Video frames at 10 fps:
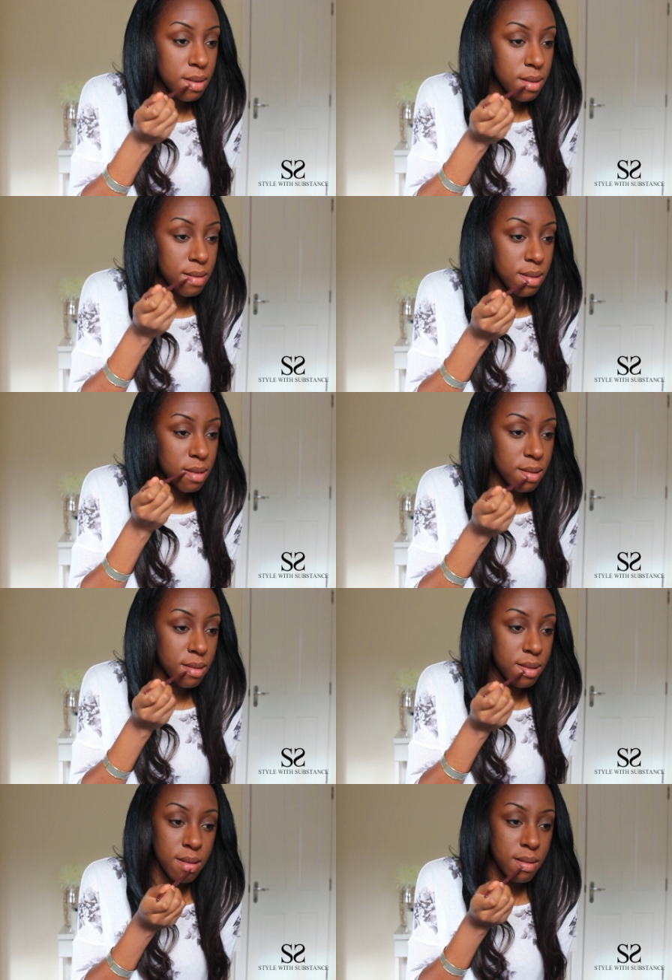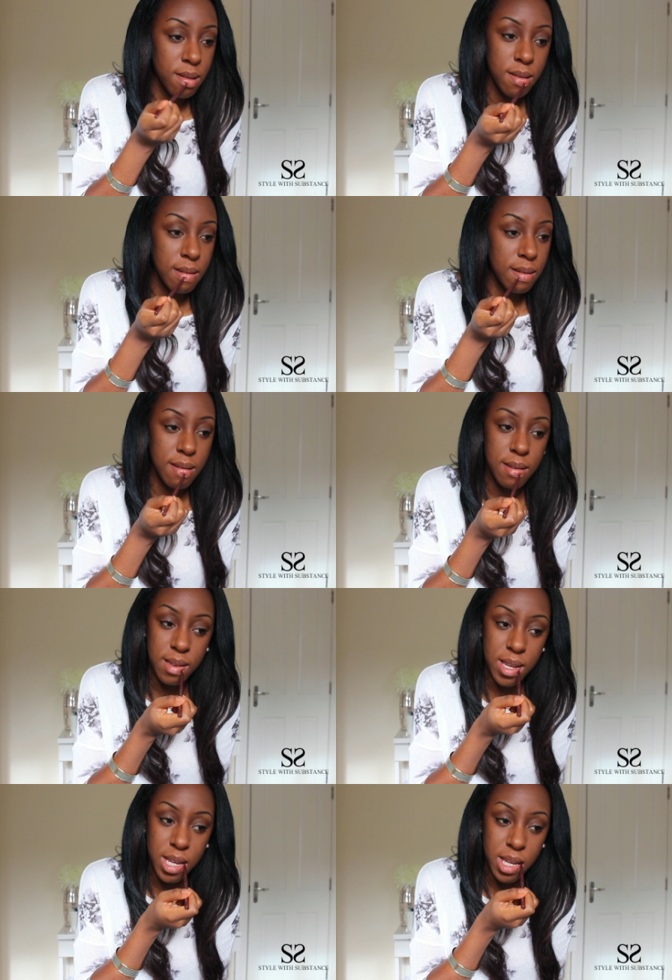lip liner in
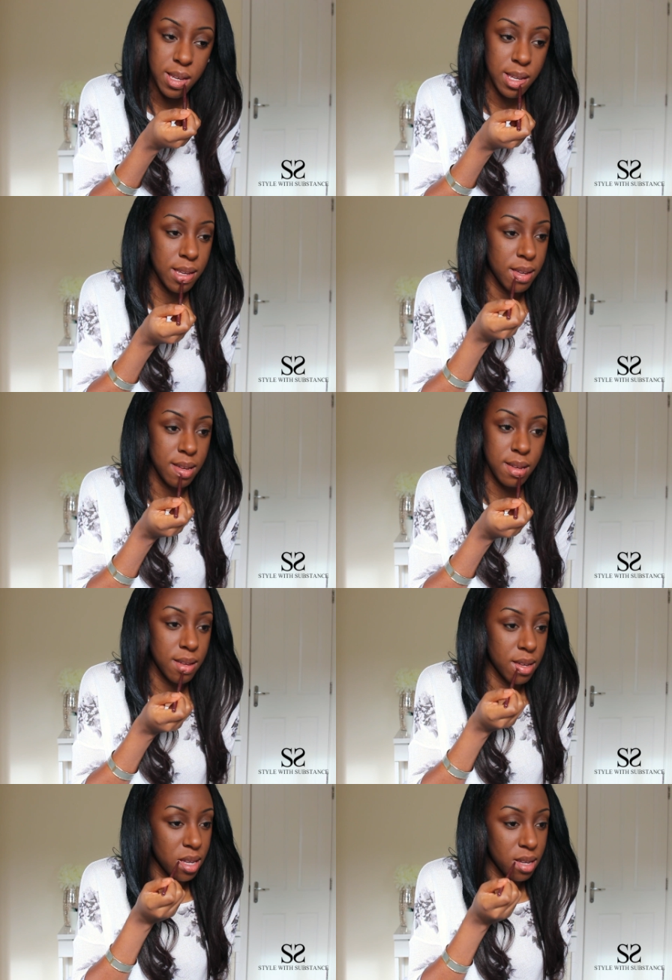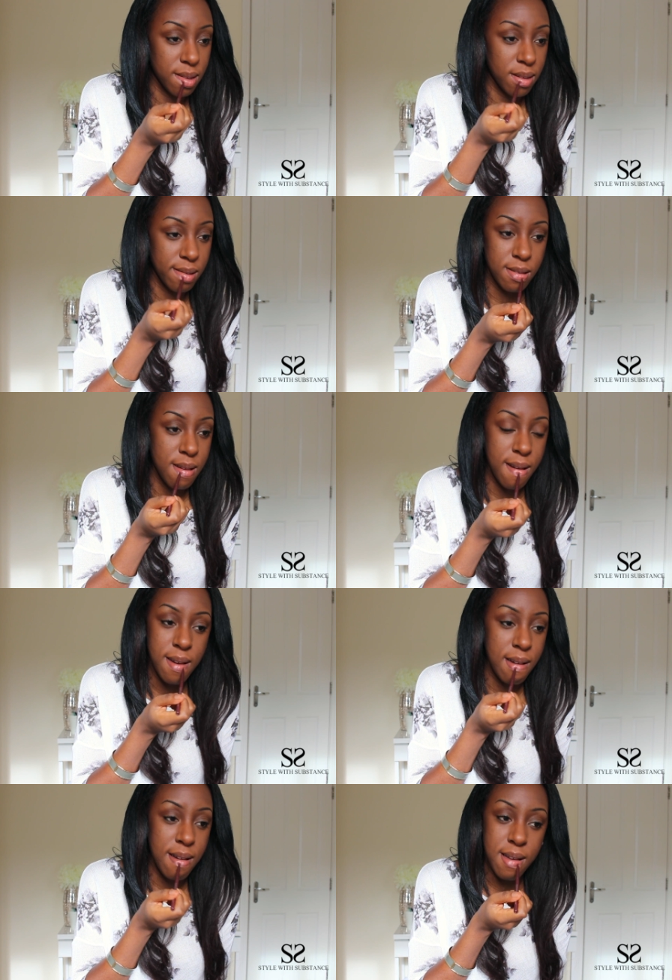Very Berry or Berry
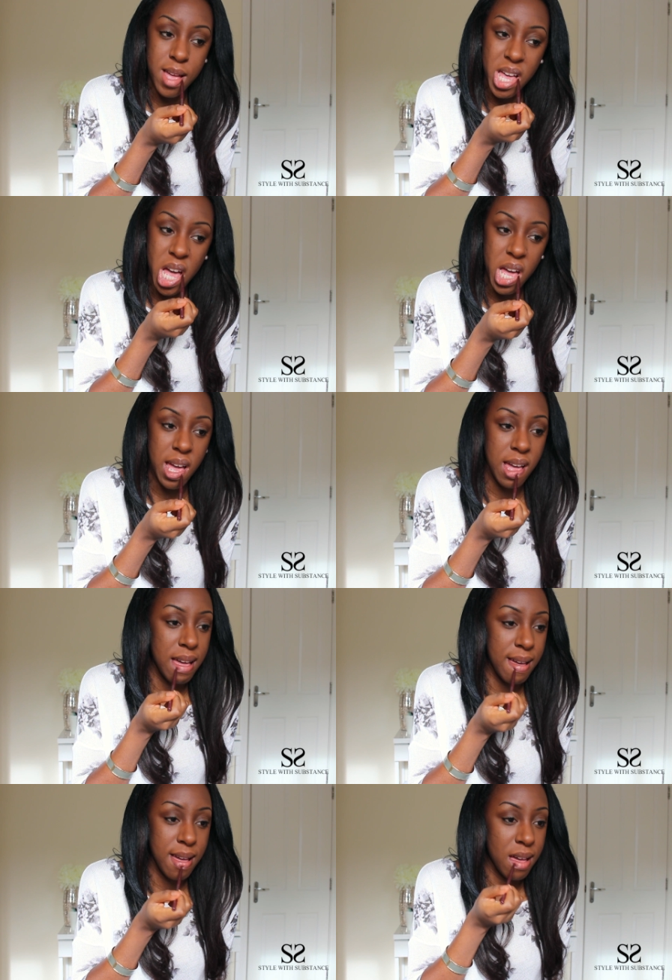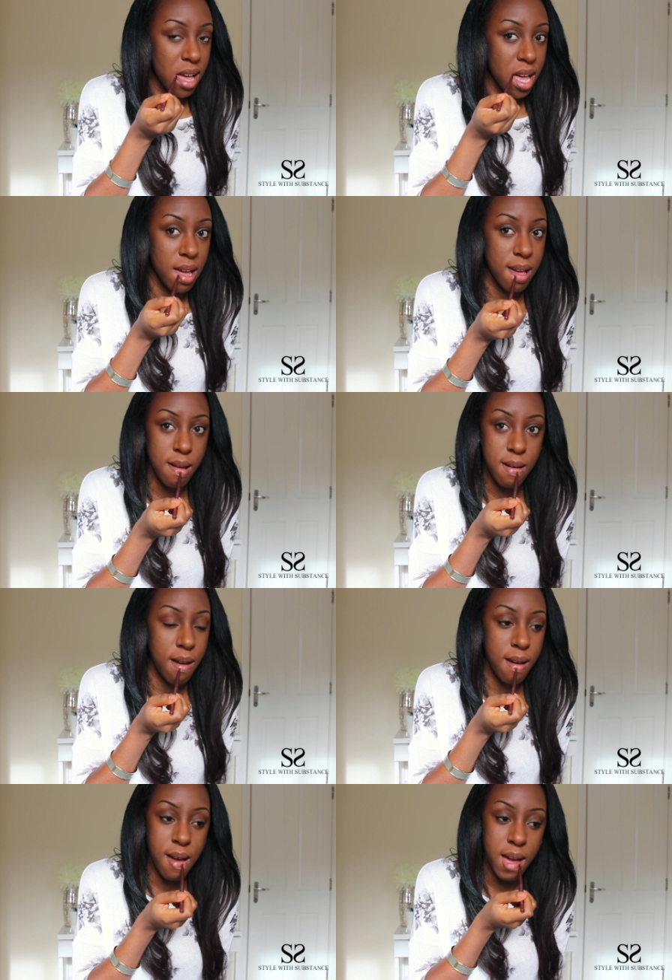Merry. I'll link it below because I can't remember the
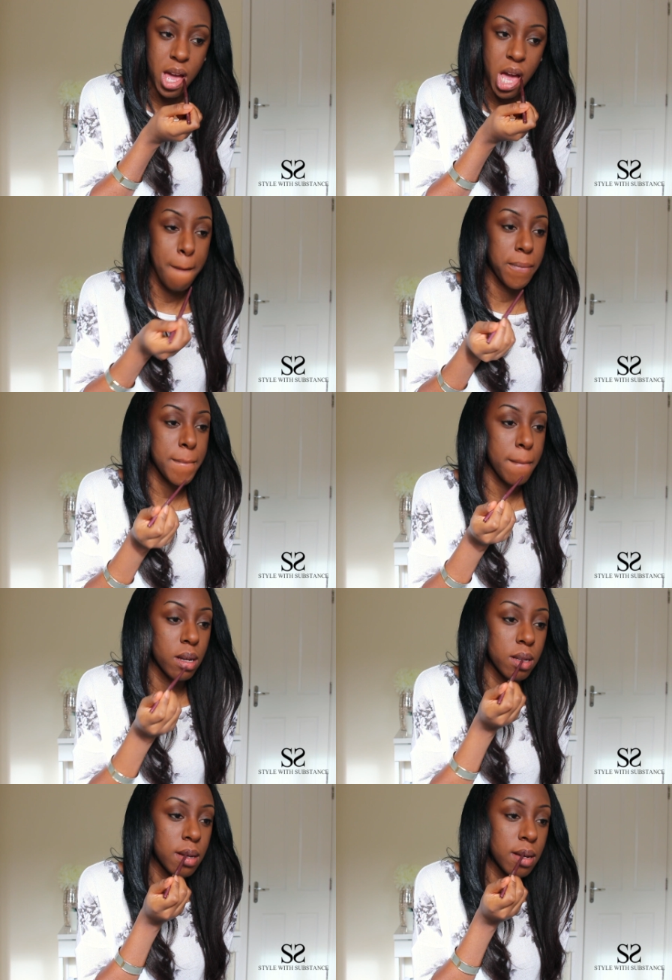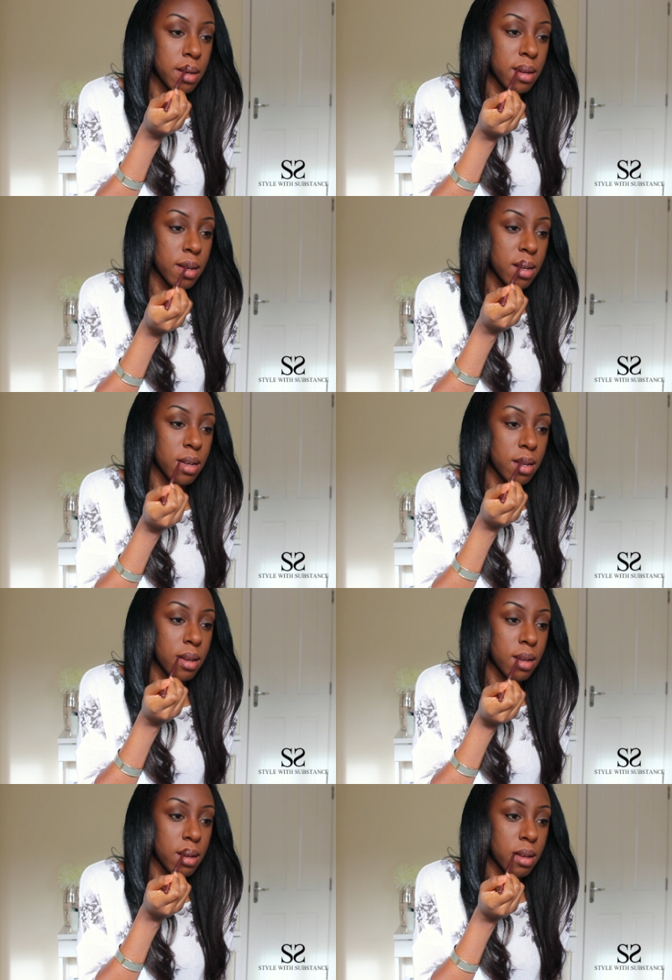name, and just lining
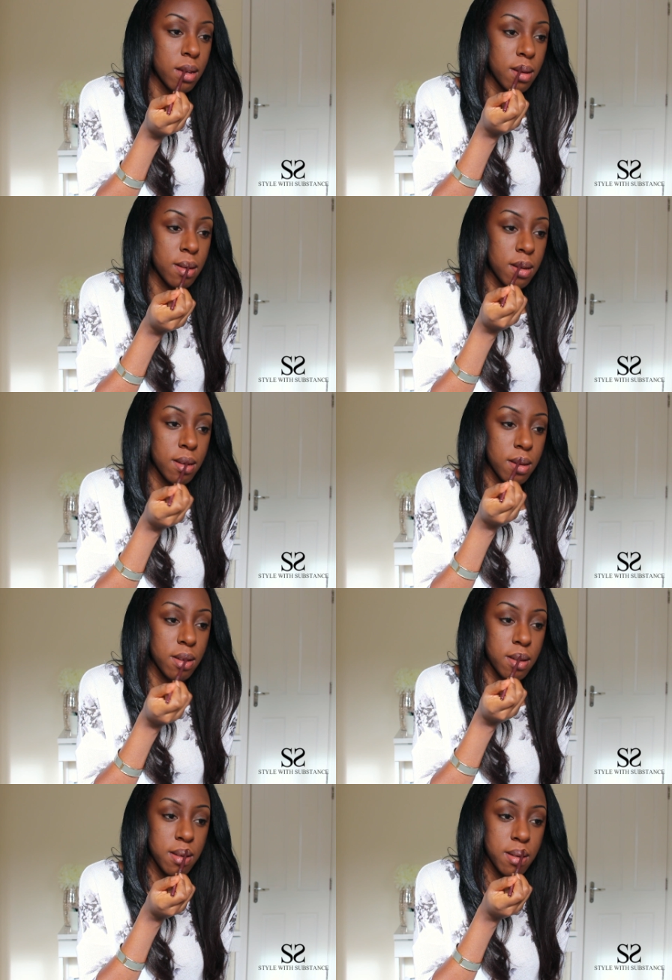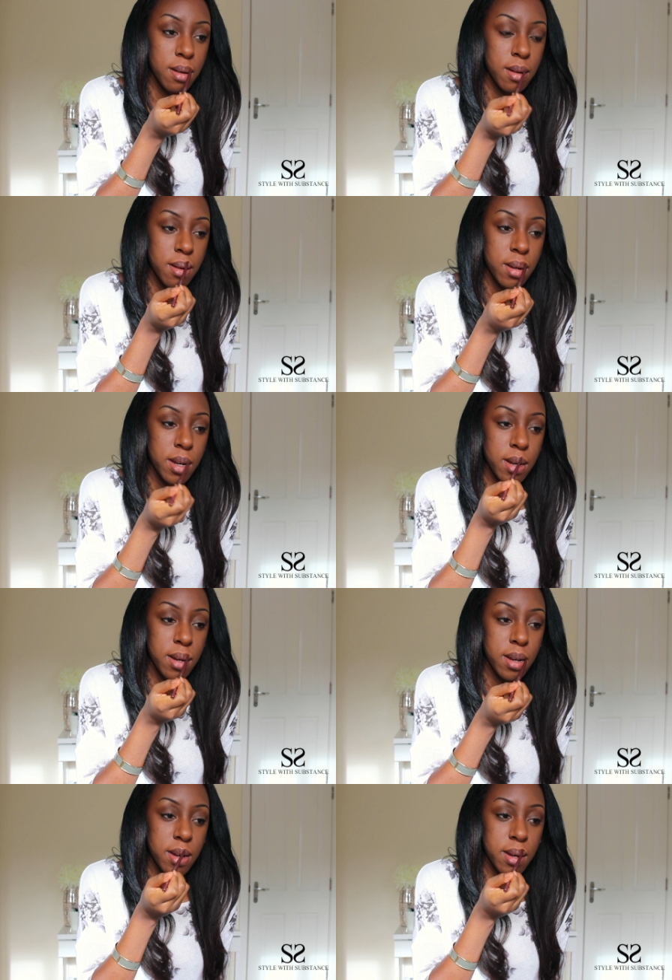the outer,
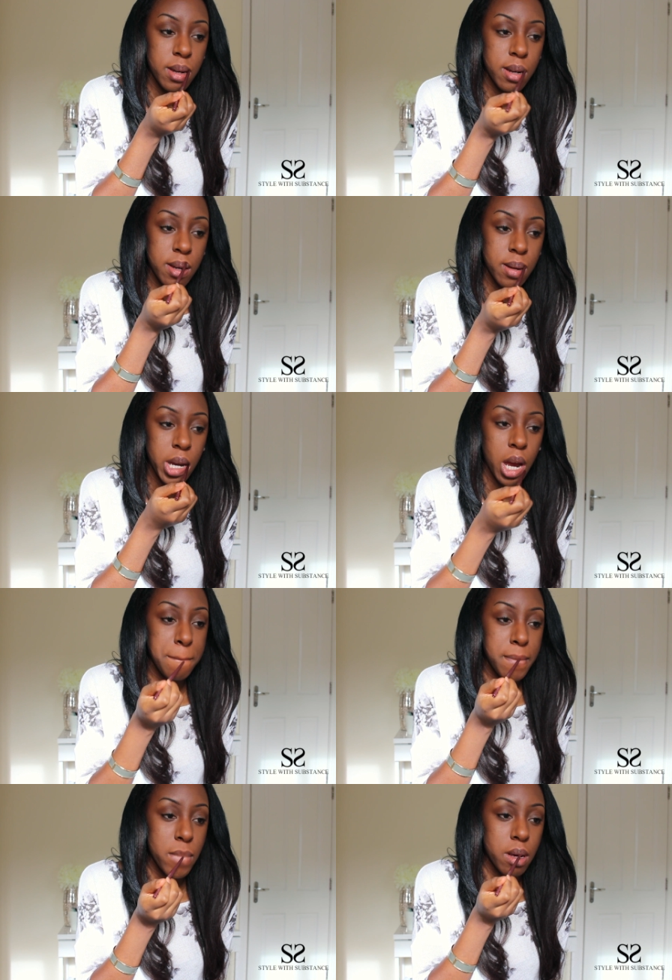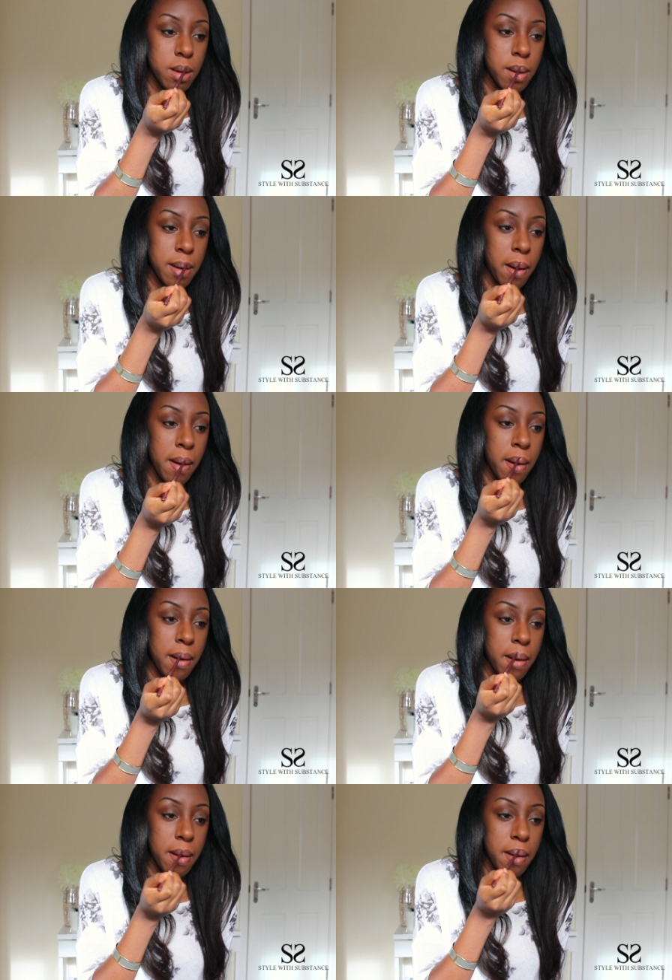lining the edges of my
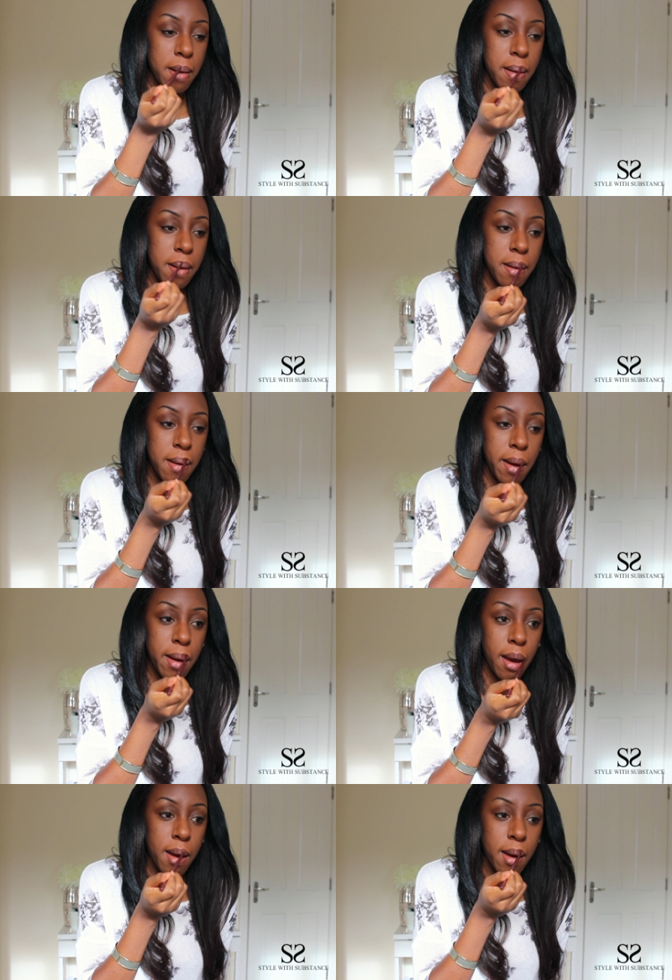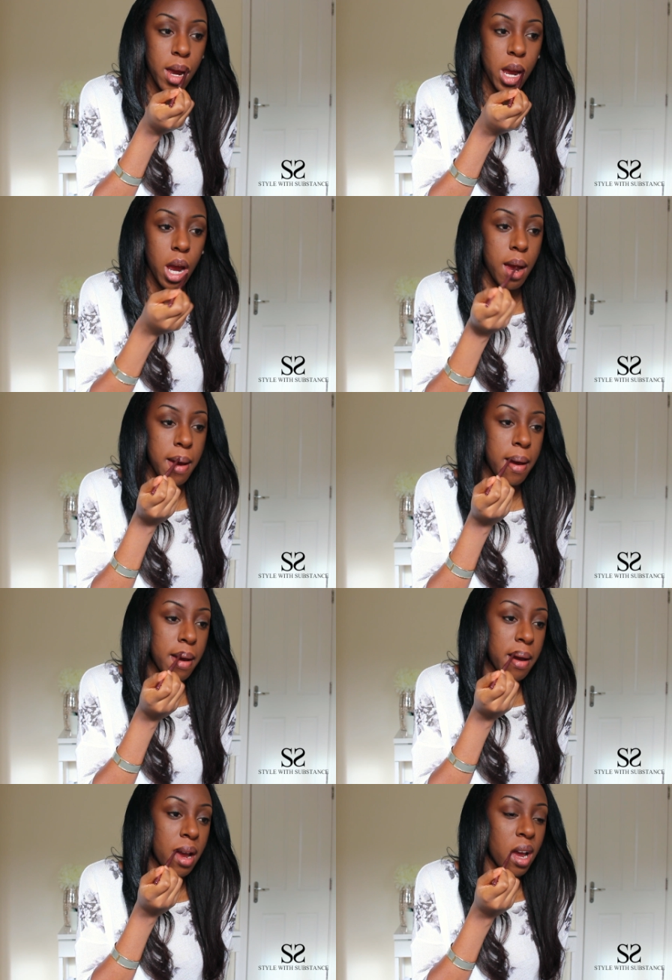lips in preparation for my
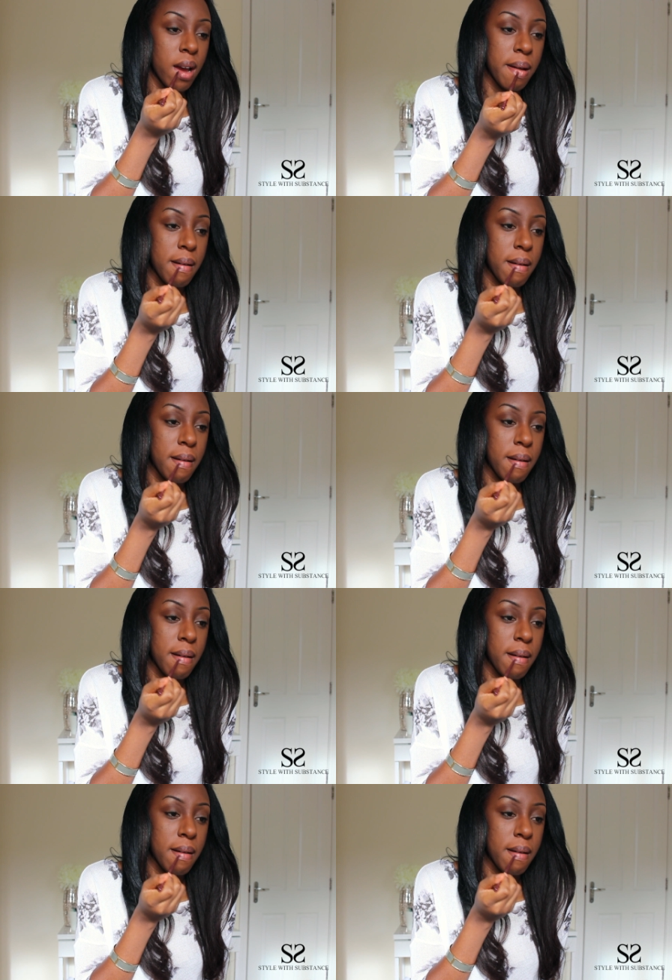lipstick.